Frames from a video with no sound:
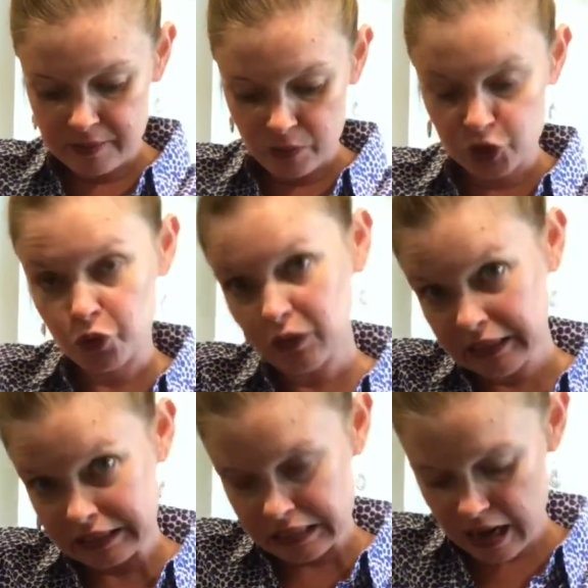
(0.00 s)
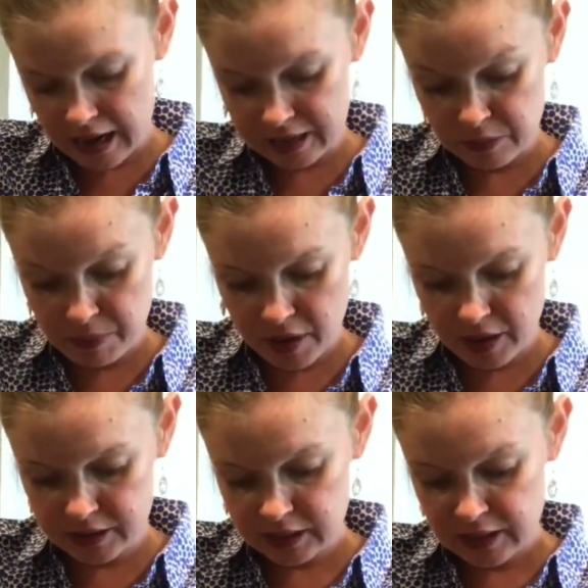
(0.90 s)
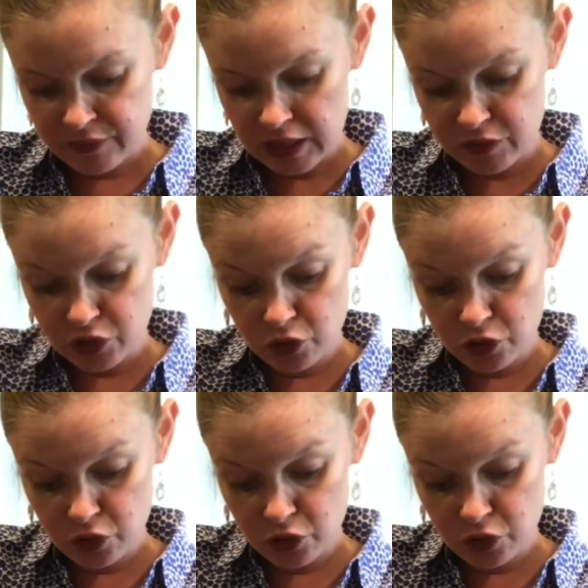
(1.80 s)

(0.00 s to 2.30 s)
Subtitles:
which it really is not. But if you